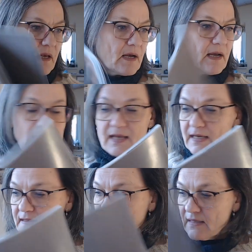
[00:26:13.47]

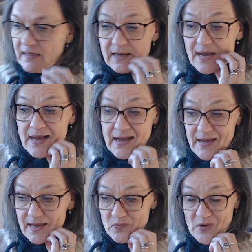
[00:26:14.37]
And
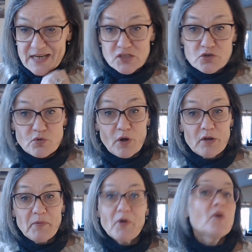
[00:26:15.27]
I went to
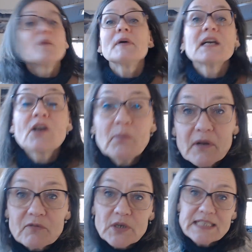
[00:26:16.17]
Aalborg a
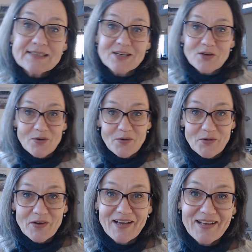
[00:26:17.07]
couple of weeks
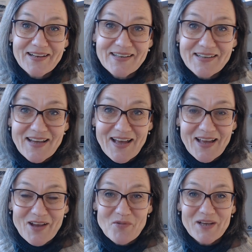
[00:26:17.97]
ago, and
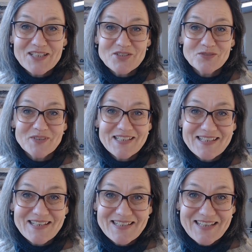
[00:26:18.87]
I went to
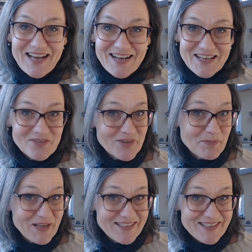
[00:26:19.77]
visit Garn Café
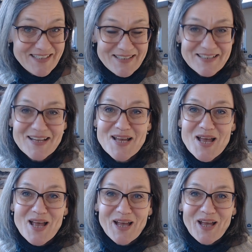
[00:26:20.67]
Matsin,
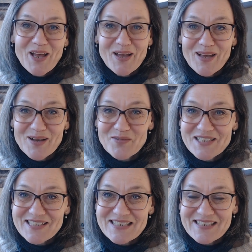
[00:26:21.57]

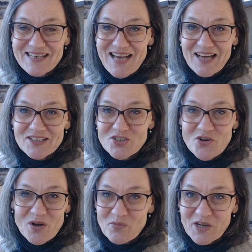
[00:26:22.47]
which is a yarn
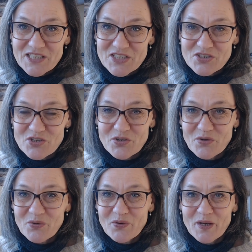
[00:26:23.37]
store I wanted
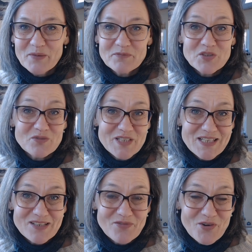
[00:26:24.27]
to
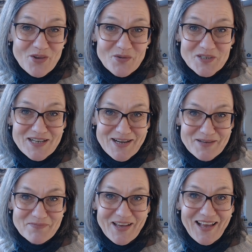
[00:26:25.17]
visit for a long
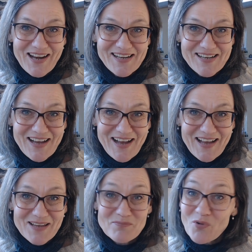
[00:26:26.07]
time, and
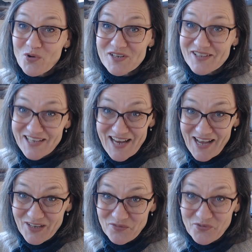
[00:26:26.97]
I bought the
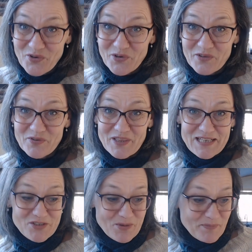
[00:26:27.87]
yarn for
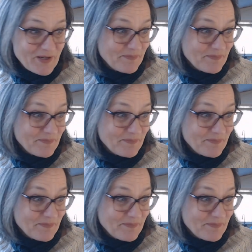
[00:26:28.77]
that jumper